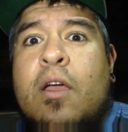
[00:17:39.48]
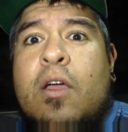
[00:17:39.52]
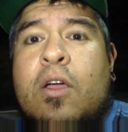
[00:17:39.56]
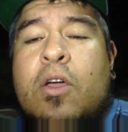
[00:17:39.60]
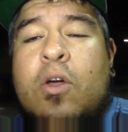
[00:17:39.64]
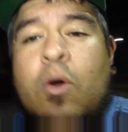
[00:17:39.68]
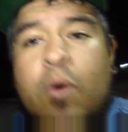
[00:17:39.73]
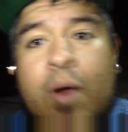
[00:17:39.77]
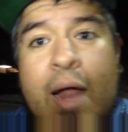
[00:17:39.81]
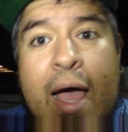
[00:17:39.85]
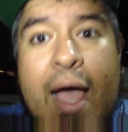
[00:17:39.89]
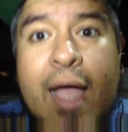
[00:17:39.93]

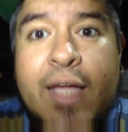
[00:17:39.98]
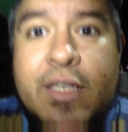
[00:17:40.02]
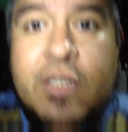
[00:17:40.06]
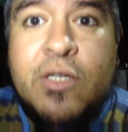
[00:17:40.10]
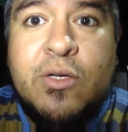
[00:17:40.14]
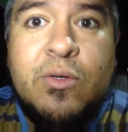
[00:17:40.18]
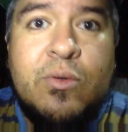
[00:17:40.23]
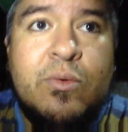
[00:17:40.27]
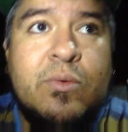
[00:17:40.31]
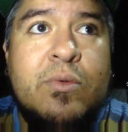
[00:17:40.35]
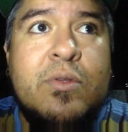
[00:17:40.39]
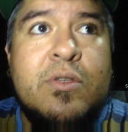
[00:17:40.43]
go to
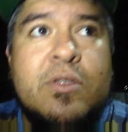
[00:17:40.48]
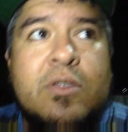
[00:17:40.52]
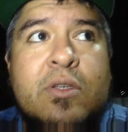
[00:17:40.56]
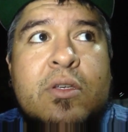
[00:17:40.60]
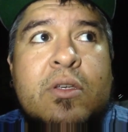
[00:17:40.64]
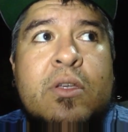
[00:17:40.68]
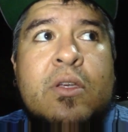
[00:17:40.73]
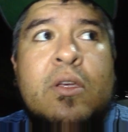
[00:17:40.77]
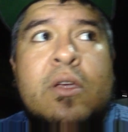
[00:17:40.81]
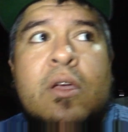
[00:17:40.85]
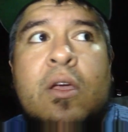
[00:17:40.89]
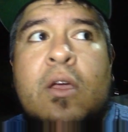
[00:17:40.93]

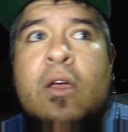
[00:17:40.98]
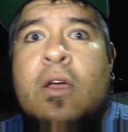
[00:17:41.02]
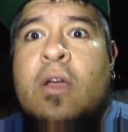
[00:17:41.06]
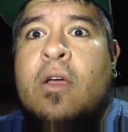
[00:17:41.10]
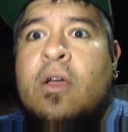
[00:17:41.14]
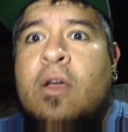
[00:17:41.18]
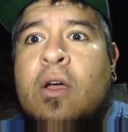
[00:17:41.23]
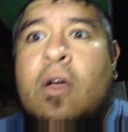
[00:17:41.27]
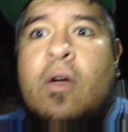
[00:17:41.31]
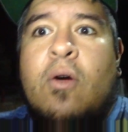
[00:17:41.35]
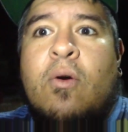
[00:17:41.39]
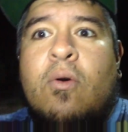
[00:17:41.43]
iTunes
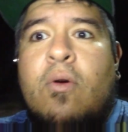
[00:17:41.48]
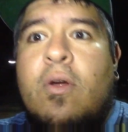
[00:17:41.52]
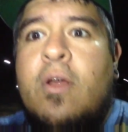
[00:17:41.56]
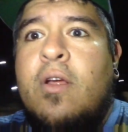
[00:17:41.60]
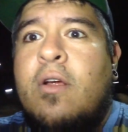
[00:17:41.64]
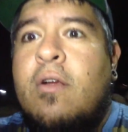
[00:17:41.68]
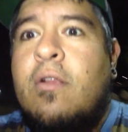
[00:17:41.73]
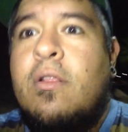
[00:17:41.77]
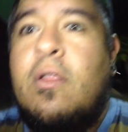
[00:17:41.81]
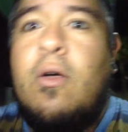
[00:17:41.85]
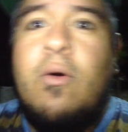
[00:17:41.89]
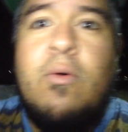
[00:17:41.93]
or
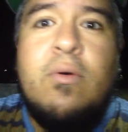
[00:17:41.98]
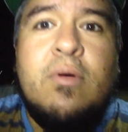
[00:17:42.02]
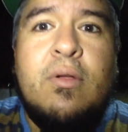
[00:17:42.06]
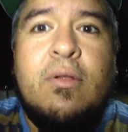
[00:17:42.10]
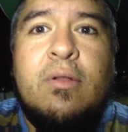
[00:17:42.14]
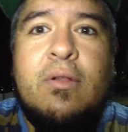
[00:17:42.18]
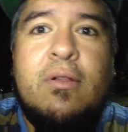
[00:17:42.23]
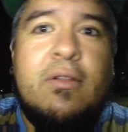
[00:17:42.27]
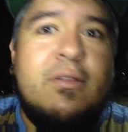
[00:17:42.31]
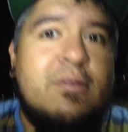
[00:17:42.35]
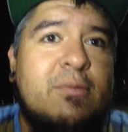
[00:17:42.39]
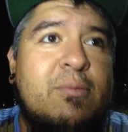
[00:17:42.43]
your
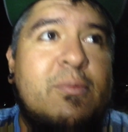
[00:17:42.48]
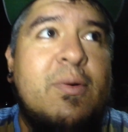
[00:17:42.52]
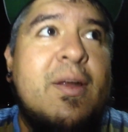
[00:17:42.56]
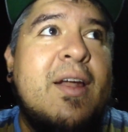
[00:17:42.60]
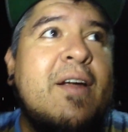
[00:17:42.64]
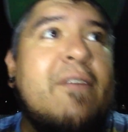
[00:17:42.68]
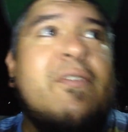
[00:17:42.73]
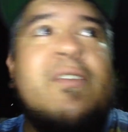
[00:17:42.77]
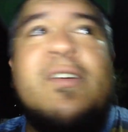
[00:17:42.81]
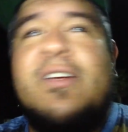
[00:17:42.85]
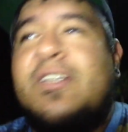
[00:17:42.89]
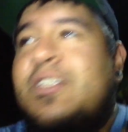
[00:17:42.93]
local
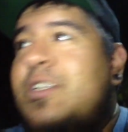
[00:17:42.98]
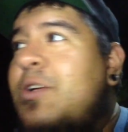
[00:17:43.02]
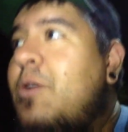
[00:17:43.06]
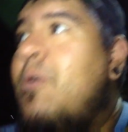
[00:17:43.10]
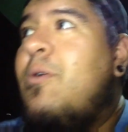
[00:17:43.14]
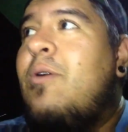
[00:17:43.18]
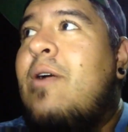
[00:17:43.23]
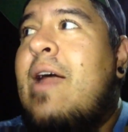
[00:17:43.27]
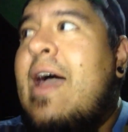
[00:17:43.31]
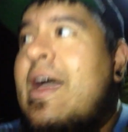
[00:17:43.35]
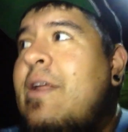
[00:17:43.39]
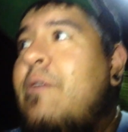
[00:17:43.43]
whatever
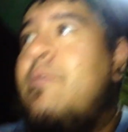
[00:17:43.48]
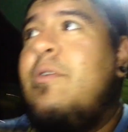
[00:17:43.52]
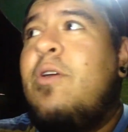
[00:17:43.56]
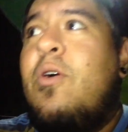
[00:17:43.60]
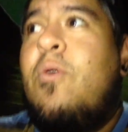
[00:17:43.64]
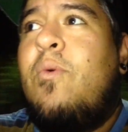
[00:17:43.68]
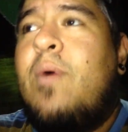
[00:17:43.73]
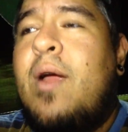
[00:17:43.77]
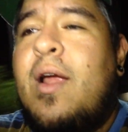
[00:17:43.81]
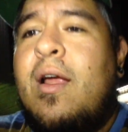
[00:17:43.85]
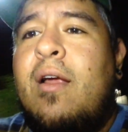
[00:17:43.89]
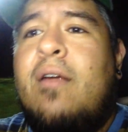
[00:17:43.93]
store, I don't know
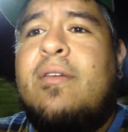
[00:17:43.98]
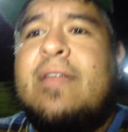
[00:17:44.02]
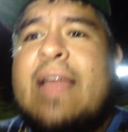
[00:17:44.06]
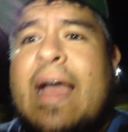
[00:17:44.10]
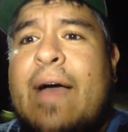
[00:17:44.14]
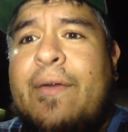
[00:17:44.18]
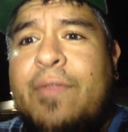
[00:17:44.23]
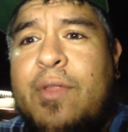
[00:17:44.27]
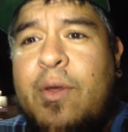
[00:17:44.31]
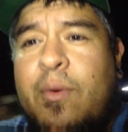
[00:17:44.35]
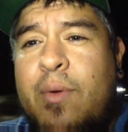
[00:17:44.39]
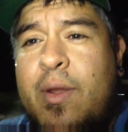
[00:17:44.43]
where,
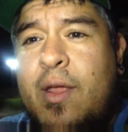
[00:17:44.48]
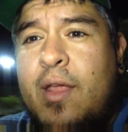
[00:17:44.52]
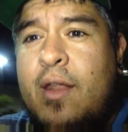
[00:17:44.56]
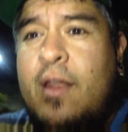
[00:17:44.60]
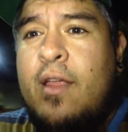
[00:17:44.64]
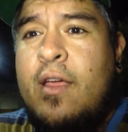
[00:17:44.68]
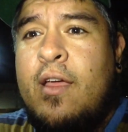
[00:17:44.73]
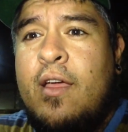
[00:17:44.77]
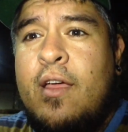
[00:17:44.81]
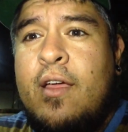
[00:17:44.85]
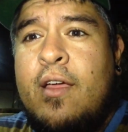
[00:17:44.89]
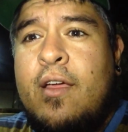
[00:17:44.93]
download it.
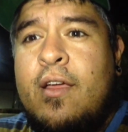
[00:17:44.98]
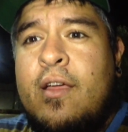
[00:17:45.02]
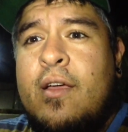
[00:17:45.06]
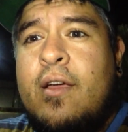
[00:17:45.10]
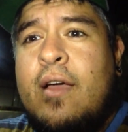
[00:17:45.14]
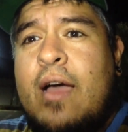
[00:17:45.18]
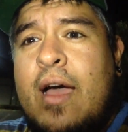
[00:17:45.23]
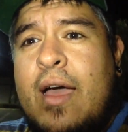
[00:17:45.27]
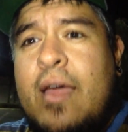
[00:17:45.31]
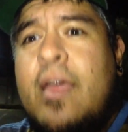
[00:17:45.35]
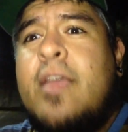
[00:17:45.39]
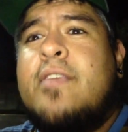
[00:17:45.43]

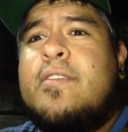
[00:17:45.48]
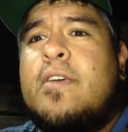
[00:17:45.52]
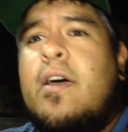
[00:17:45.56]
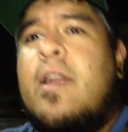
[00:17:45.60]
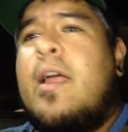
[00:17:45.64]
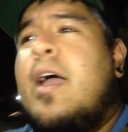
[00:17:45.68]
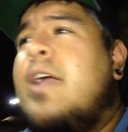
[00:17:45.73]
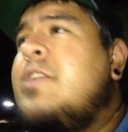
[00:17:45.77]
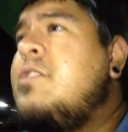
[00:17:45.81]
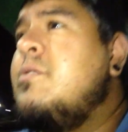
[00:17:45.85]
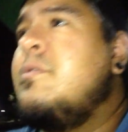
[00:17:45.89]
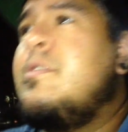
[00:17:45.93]
It's on
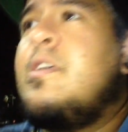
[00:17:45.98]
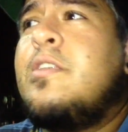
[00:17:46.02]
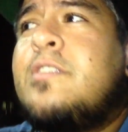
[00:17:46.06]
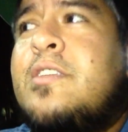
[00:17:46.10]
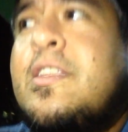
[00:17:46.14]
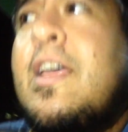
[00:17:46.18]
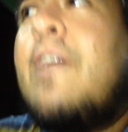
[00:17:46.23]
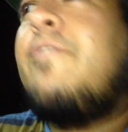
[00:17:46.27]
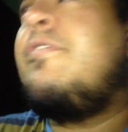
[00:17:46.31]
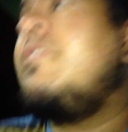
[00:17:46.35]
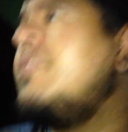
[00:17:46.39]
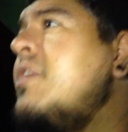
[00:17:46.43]
iTunes. It's
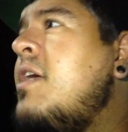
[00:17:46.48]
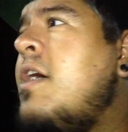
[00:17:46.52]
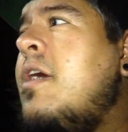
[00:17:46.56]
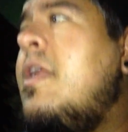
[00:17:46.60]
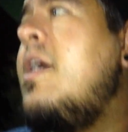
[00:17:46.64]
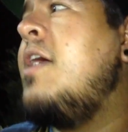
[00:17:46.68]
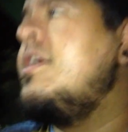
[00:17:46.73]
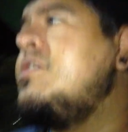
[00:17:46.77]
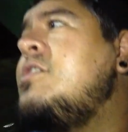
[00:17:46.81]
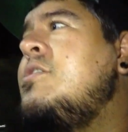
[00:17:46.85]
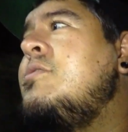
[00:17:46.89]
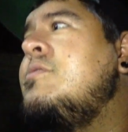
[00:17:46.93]
definitely on
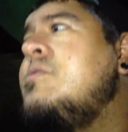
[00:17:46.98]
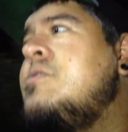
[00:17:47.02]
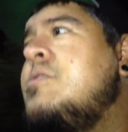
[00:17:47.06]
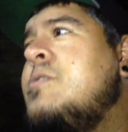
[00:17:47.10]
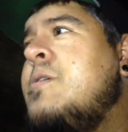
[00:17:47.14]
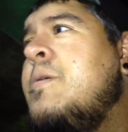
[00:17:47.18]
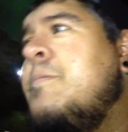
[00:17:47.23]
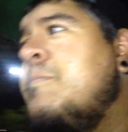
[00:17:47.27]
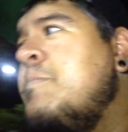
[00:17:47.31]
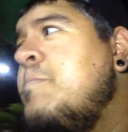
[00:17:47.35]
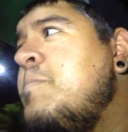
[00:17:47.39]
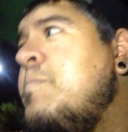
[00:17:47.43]
iTunes.
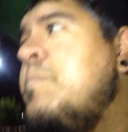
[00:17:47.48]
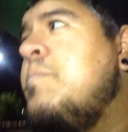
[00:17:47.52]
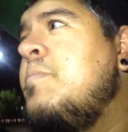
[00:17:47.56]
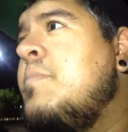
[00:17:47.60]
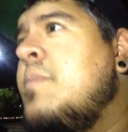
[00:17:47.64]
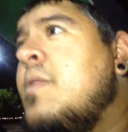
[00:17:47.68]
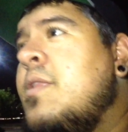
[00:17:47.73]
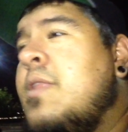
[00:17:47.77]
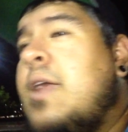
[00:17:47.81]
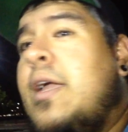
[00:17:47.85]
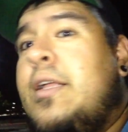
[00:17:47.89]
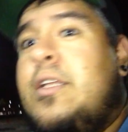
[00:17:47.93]

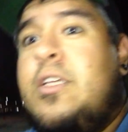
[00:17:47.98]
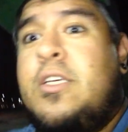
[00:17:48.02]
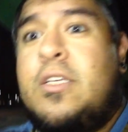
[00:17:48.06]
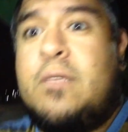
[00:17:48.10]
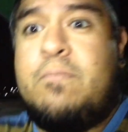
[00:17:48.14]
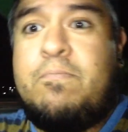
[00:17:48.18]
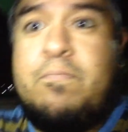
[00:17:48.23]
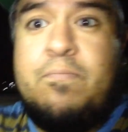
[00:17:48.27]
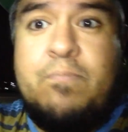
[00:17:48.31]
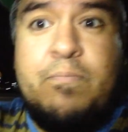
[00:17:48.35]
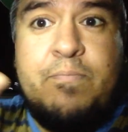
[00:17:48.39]
Like, just